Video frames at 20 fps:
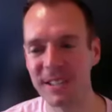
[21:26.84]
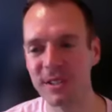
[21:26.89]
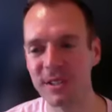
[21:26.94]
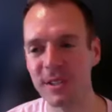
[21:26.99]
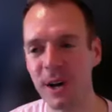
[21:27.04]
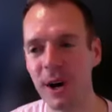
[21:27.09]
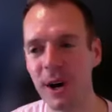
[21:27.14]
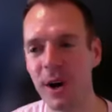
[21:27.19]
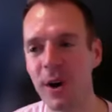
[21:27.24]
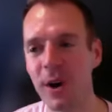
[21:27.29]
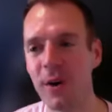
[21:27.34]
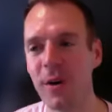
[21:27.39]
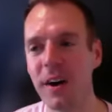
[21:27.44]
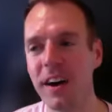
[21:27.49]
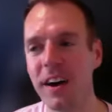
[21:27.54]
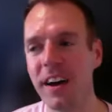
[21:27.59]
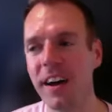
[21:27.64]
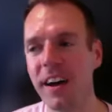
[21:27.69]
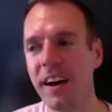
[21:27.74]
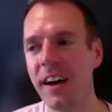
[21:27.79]
So
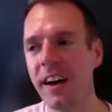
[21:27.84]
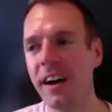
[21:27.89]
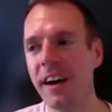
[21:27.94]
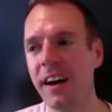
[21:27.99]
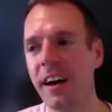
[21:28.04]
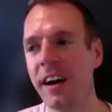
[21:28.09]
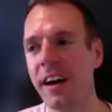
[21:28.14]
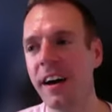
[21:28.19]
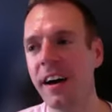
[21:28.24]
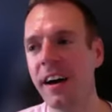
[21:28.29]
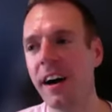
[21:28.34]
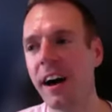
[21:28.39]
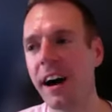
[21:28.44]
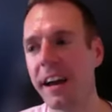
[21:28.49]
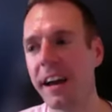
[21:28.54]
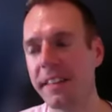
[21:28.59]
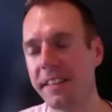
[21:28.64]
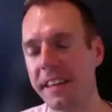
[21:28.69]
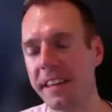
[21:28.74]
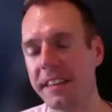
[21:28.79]

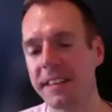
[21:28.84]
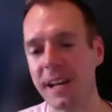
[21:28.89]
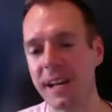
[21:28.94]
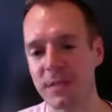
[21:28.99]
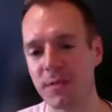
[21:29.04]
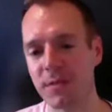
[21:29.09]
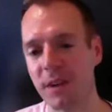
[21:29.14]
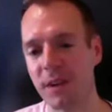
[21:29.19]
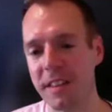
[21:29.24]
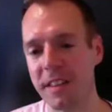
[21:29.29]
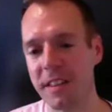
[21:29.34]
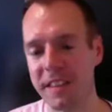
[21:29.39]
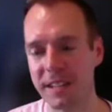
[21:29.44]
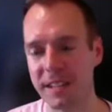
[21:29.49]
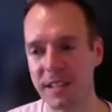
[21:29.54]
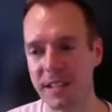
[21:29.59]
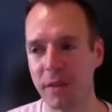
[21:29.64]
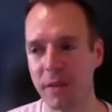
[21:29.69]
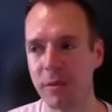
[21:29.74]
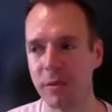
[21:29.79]
I think that's one of the
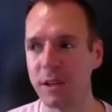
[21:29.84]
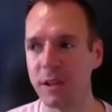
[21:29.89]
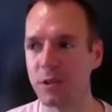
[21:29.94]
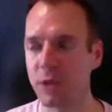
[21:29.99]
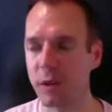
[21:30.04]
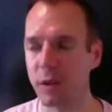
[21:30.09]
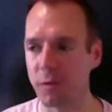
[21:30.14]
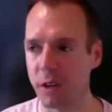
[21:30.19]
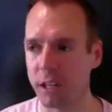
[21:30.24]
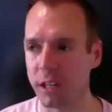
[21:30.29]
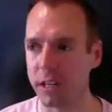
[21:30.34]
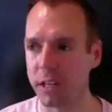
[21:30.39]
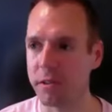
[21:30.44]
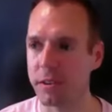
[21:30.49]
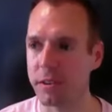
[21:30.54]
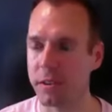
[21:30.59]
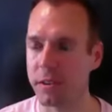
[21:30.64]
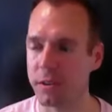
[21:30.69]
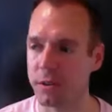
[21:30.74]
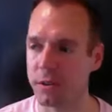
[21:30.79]
things I really enjoyed working
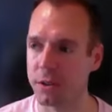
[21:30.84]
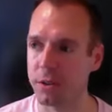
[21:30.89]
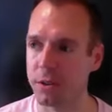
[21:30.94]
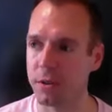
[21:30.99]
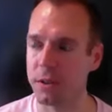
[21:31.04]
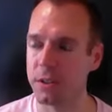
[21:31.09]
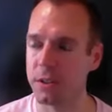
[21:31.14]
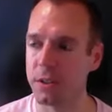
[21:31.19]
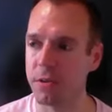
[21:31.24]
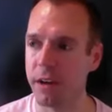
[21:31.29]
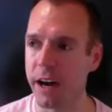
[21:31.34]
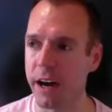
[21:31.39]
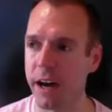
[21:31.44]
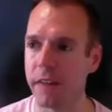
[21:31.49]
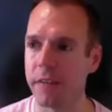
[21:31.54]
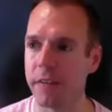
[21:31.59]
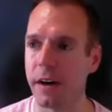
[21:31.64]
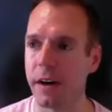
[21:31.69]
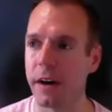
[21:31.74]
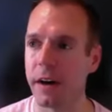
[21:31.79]
with you too, is you
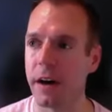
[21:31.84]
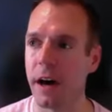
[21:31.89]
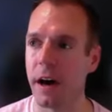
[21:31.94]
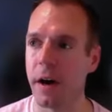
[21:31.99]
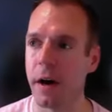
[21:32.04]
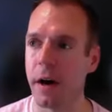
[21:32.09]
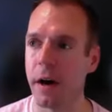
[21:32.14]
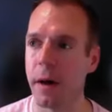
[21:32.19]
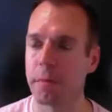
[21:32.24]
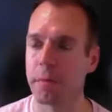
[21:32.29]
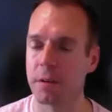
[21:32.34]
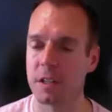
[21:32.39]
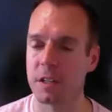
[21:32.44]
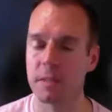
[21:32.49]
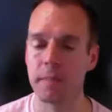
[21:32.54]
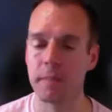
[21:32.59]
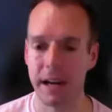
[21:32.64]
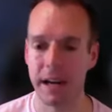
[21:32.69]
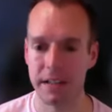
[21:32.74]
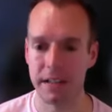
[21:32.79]
have a
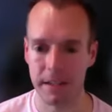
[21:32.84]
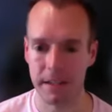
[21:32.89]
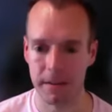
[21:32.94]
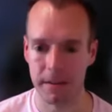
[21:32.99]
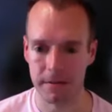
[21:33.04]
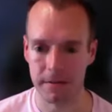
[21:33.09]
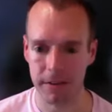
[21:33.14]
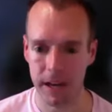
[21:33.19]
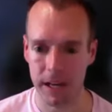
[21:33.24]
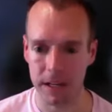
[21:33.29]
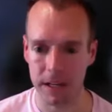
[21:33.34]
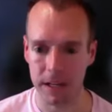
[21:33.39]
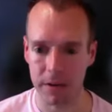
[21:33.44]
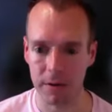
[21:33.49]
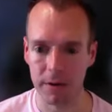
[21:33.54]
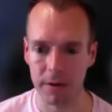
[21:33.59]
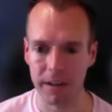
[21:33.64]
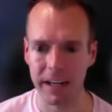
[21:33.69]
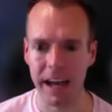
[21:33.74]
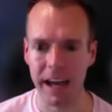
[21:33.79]
perspective, and you
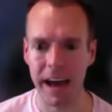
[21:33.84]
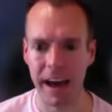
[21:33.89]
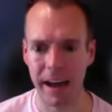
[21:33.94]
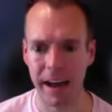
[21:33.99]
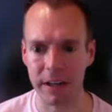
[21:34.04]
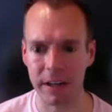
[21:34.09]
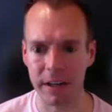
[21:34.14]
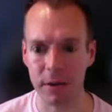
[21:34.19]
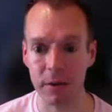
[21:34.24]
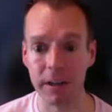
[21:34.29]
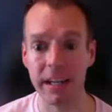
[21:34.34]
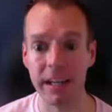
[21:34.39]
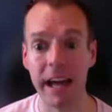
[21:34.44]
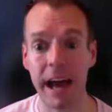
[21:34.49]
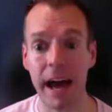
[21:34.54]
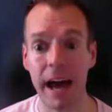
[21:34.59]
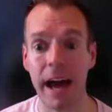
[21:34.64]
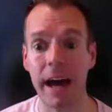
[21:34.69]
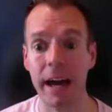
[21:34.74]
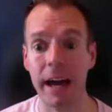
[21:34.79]
already had
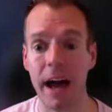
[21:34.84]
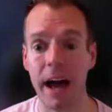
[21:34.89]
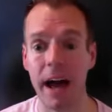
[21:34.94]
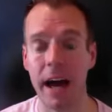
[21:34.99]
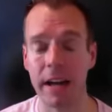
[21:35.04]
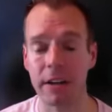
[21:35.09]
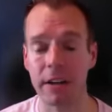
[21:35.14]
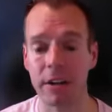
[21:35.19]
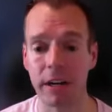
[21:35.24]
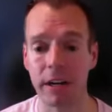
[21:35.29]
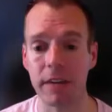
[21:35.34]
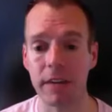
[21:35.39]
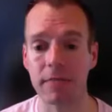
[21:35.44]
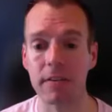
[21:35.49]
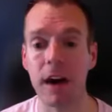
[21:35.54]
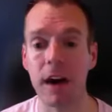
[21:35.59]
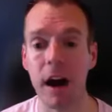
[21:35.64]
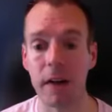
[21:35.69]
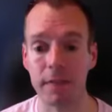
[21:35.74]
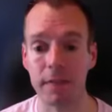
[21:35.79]
a high degree of
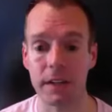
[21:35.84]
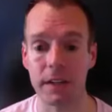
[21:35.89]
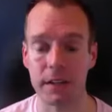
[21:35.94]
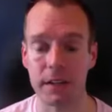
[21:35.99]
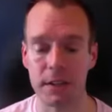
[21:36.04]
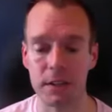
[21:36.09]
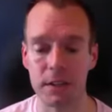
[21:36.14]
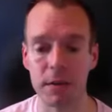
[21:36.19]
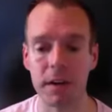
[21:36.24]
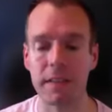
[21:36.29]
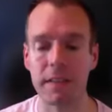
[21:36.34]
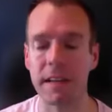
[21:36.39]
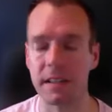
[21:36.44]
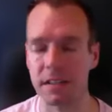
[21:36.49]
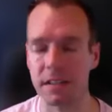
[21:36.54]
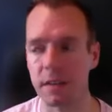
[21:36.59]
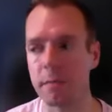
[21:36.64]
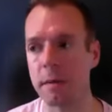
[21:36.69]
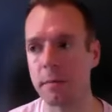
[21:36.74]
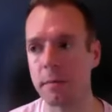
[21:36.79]
confidence too. I think
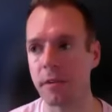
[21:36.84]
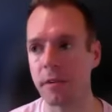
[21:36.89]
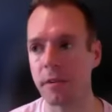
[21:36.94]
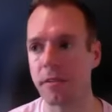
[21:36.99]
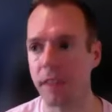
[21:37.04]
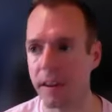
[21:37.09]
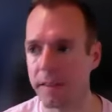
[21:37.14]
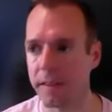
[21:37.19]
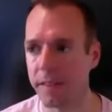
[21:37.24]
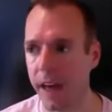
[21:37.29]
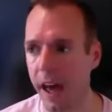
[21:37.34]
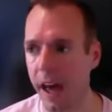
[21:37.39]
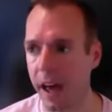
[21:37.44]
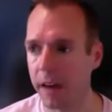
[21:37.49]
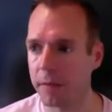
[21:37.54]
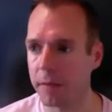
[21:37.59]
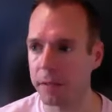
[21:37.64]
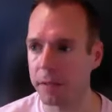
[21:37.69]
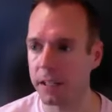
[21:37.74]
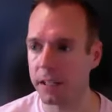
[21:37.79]
some people think that
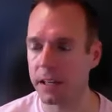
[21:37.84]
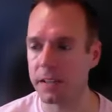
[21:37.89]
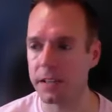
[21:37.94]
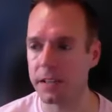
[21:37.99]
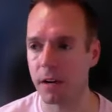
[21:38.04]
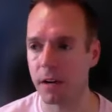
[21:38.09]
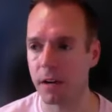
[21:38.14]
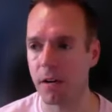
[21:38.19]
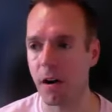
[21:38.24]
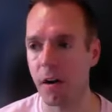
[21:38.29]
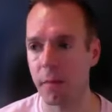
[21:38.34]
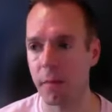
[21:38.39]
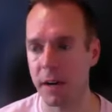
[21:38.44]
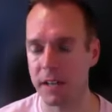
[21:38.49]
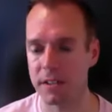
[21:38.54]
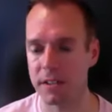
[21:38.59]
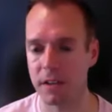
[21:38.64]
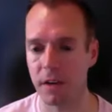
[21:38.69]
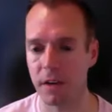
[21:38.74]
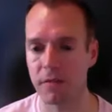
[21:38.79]
because I call
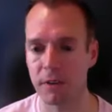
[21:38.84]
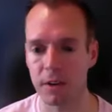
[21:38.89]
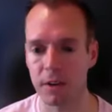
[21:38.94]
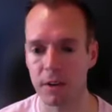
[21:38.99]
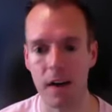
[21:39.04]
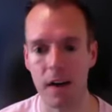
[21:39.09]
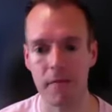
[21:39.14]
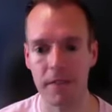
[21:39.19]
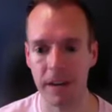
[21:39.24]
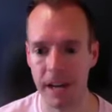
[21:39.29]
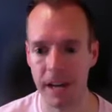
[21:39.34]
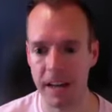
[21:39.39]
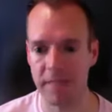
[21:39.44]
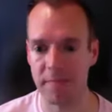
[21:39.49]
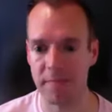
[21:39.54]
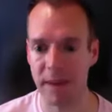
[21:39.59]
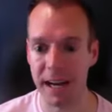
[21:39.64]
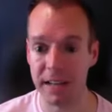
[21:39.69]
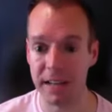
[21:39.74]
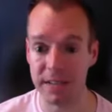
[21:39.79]
myself the confident AF
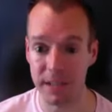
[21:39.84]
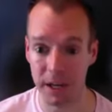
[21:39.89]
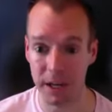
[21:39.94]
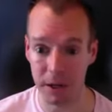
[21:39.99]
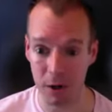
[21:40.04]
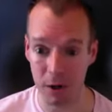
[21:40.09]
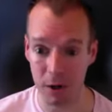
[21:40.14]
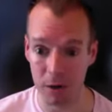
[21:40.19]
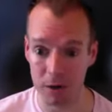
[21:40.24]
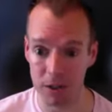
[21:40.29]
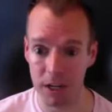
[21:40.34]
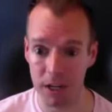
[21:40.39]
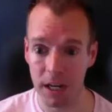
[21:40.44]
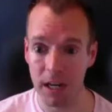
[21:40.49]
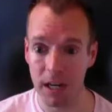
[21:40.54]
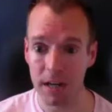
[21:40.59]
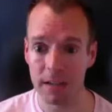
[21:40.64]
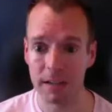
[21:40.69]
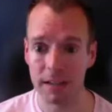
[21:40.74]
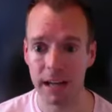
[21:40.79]
mindset coach,
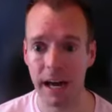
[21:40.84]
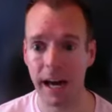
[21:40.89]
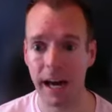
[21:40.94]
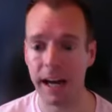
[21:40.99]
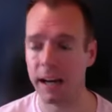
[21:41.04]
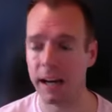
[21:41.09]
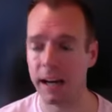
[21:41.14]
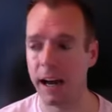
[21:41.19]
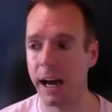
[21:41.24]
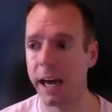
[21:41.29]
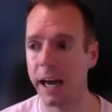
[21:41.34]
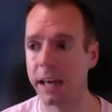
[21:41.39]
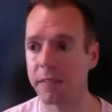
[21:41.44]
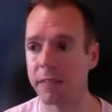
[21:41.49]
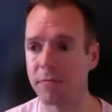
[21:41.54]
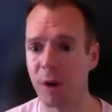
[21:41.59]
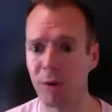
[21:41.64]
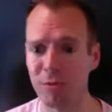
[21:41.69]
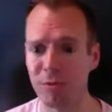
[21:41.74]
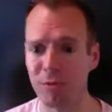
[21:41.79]
that I
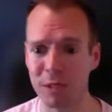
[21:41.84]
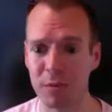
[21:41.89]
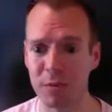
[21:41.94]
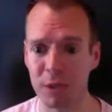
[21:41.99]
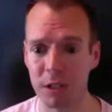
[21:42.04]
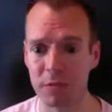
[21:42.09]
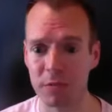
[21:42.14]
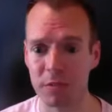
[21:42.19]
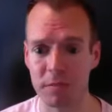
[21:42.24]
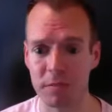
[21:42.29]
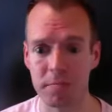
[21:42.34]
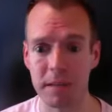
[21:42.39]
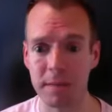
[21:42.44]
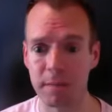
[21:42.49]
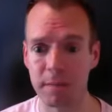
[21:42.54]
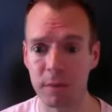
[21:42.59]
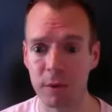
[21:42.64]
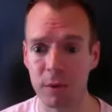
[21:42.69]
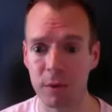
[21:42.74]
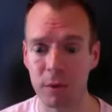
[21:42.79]
only work with
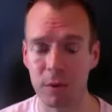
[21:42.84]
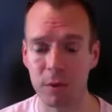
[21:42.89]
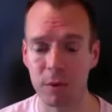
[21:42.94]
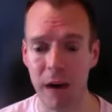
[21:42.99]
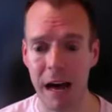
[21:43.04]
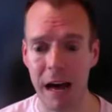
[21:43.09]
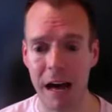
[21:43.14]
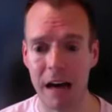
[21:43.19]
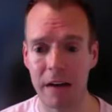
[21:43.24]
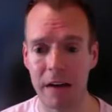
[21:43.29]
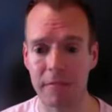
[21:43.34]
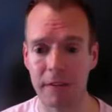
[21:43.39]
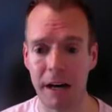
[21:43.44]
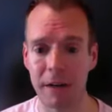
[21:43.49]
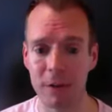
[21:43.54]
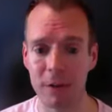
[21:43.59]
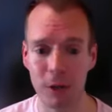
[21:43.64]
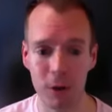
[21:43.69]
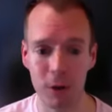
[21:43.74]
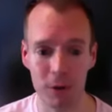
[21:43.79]
people who have
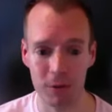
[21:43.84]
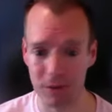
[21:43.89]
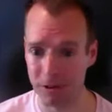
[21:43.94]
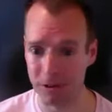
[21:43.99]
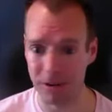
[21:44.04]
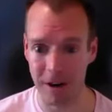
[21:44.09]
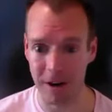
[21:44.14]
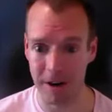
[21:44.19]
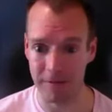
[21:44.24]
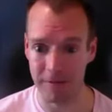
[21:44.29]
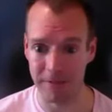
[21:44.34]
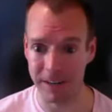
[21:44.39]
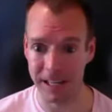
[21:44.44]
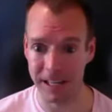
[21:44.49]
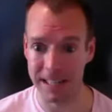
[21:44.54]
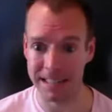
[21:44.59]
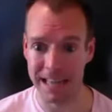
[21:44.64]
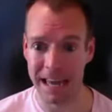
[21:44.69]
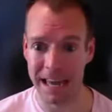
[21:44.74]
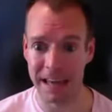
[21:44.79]
a low
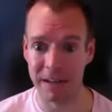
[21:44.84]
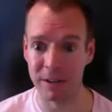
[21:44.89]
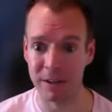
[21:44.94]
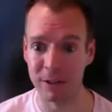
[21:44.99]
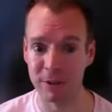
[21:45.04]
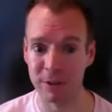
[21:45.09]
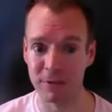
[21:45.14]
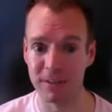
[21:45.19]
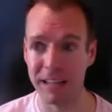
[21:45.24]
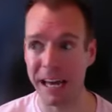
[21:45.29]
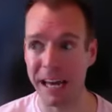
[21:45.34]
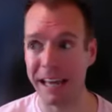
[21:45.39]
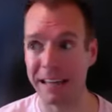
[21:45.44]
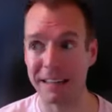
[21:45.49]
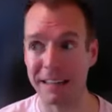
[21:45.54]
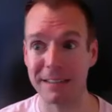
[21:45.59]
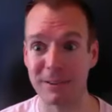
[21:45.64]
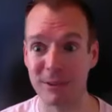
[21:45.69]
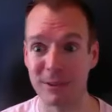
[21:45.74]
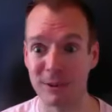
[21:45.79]
confidence, and
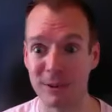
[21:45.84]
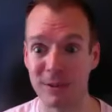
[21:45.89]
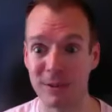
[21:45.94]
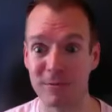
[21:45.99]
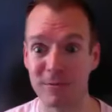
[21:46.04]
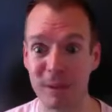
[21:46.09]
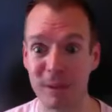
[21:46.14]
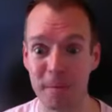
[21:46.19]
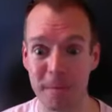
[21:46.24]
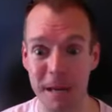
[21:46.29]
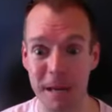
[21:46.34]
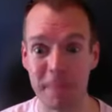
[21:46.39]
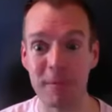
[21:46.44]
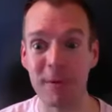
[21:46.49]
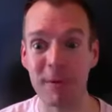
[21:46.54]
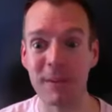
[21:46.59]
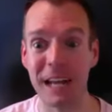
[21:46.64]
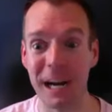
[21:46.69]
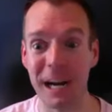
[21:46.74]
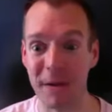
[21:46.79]
like the
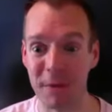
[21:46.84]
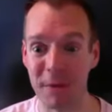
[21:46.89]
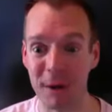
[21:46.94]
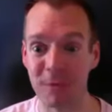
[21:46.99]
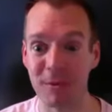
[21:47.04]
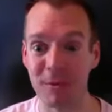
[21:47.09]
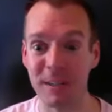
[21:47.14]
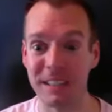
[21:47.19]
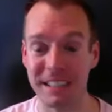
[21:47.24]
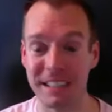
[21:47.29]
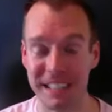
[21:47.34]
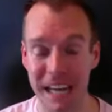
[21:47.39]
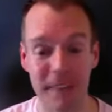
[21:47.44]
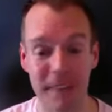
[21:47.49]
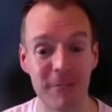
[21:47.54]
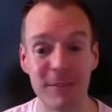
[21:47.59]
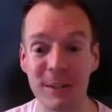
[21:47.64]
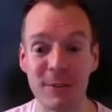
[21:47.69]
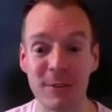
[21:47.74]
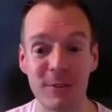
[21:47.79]
people that I work with
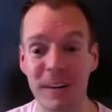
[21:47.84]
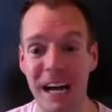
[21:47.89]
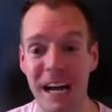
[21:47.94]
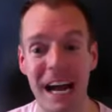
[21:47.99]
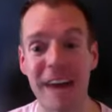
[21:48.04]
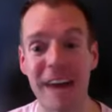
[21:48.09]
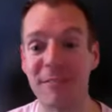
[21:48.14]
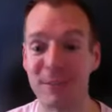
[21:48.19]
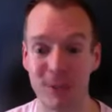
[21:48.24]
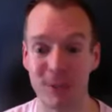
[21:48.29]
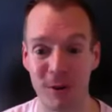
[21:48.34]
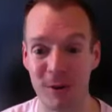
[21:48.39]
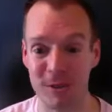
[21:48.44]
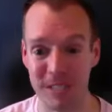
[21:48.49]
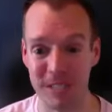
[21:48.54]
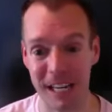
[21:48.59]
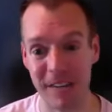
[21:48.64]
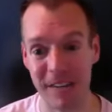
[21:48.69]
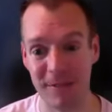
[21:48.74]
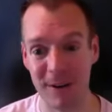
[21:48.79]
definitely do not have a low
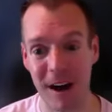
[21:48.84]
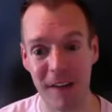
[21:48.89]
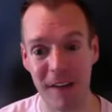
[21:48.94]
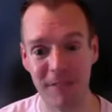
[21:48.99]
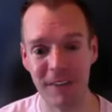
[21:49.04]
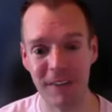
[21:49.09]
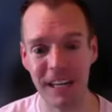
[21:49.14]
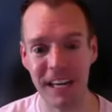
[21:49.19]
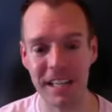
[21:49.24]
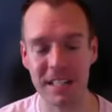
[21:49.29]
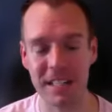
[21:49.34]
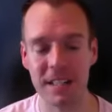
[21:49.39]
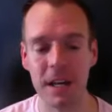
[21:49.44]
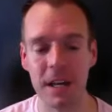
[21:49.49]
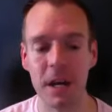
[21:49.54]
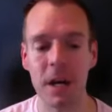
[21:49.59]
set of confidence.